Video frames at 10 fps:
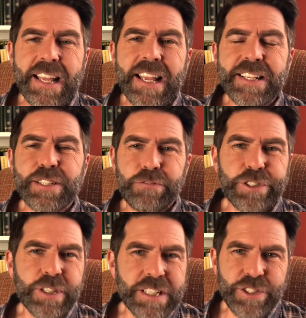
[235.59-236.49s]
is
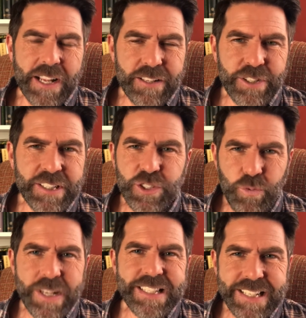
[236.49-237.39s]
sufficiently challenging that
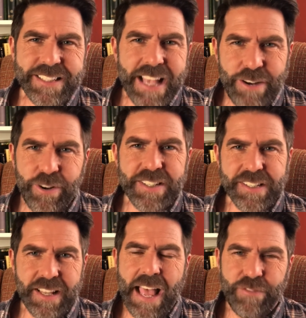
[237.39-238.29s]
20 years later I
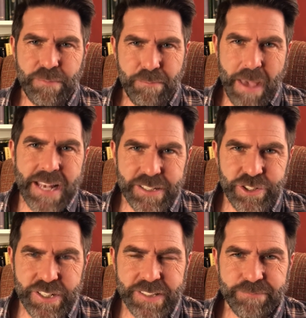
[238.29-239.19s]
still haven't
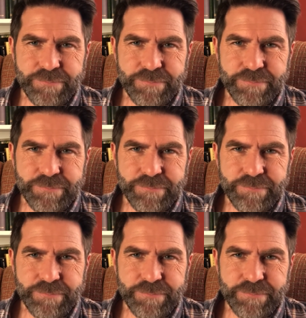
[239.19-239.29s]
managed it.